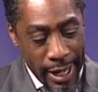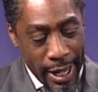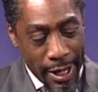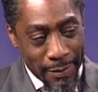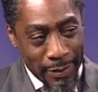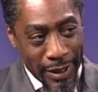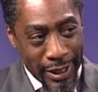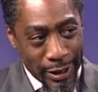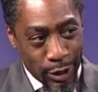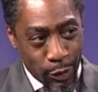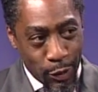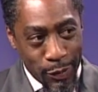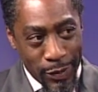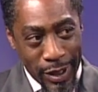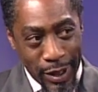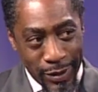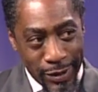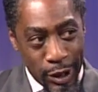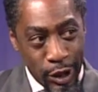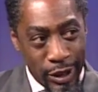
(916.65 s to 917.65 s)
uh, because I
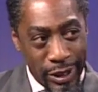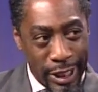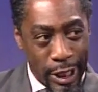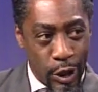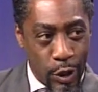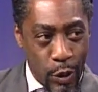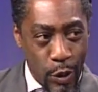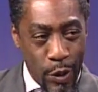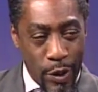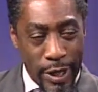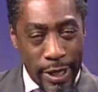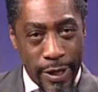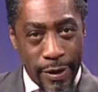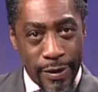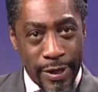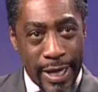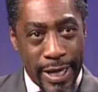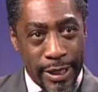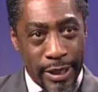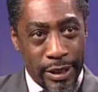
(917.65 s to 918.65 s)
remember you said earlier
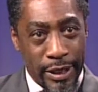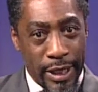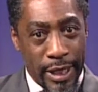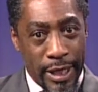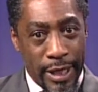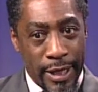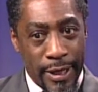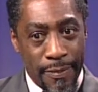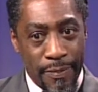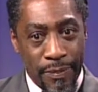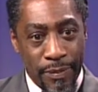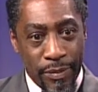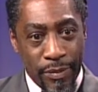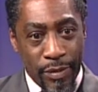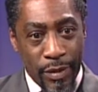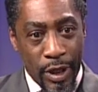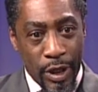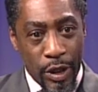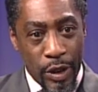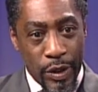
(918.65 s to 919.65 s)
that uh,
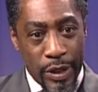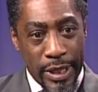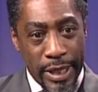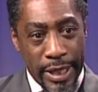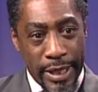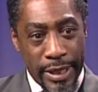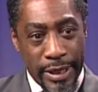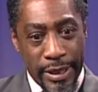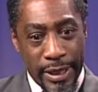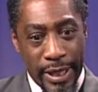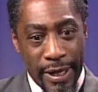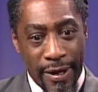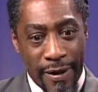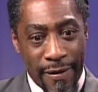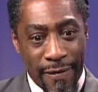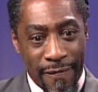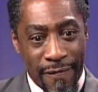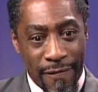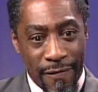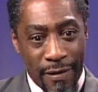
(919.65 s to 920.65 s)
you did uh,
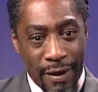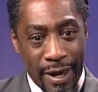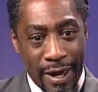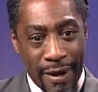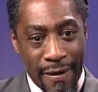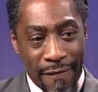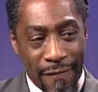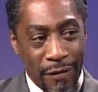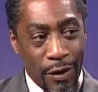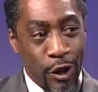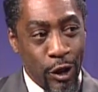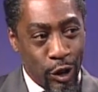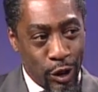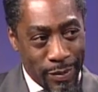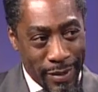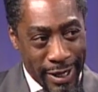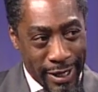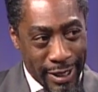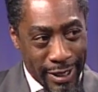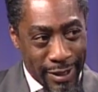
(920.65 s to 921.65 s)
uh furniture
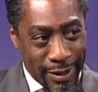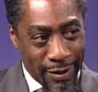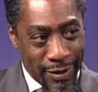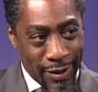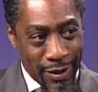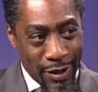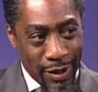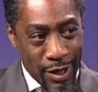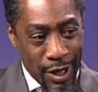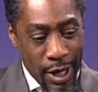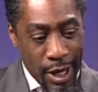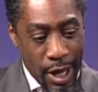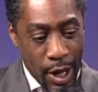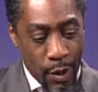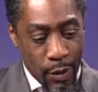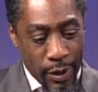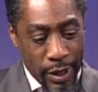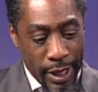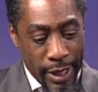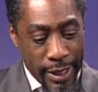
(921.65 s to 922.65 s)
making yes
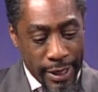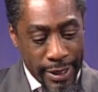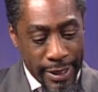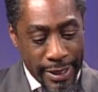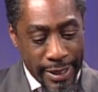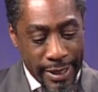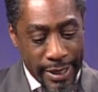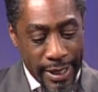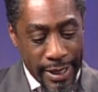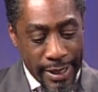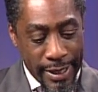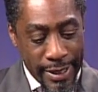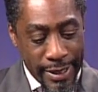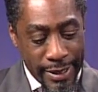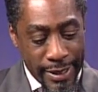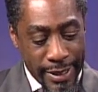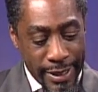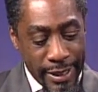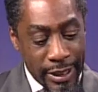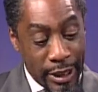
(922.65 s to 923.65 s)
okay
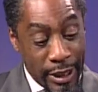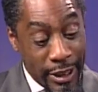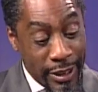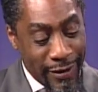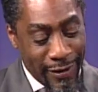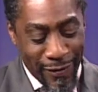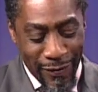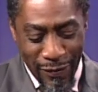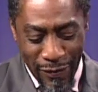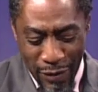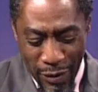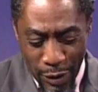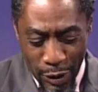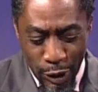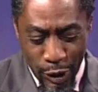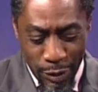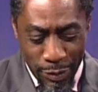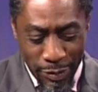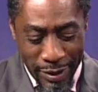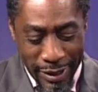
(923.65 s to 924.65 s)
this is
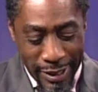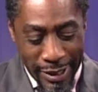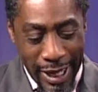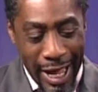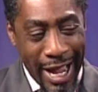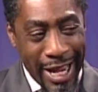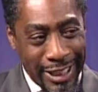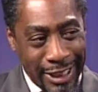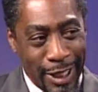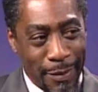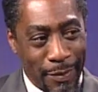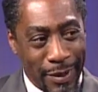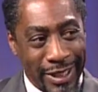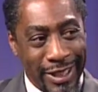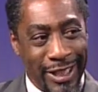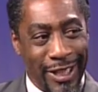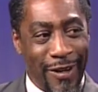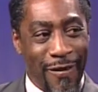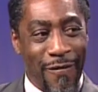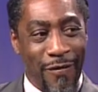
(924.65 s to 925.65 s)
furniture but I typically
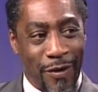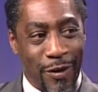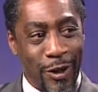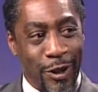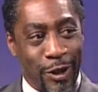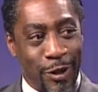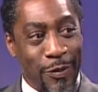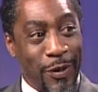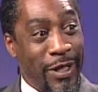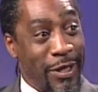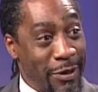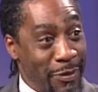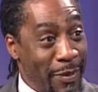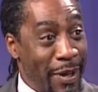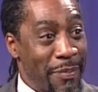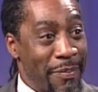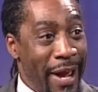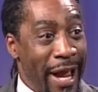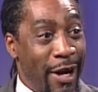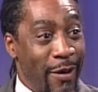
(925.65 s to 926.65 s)
see furniture because
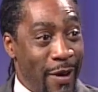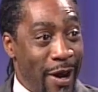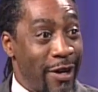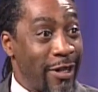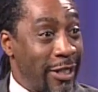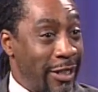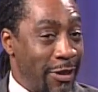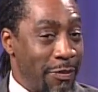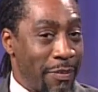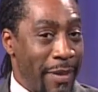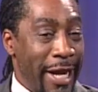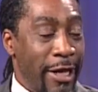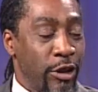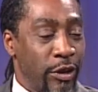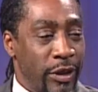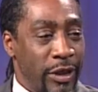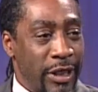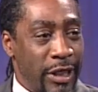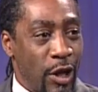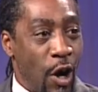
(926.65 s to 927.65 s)
my background is mind
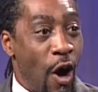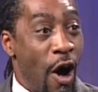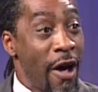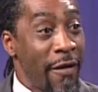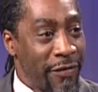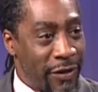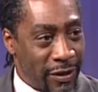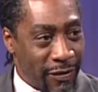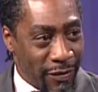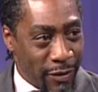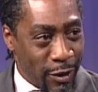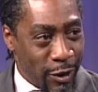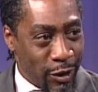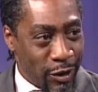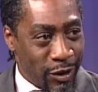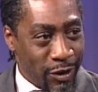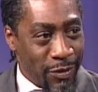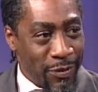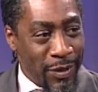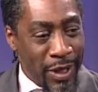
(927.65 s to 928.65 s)
you is in office
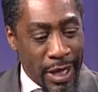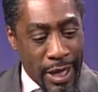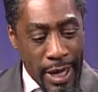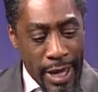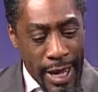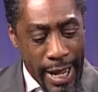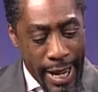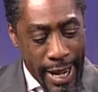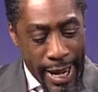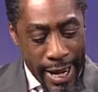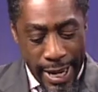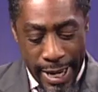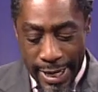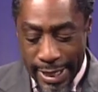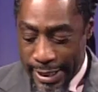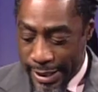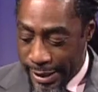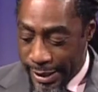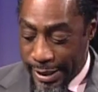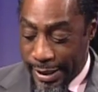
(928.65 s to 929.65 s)
furniture mm-hmm. and
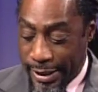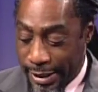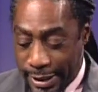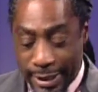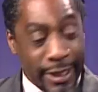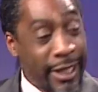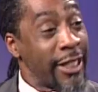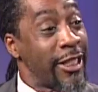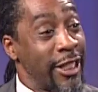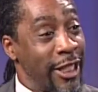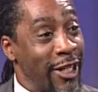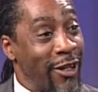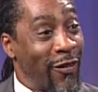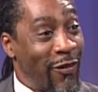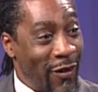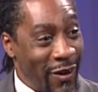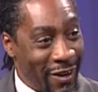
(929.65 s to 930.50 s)
this is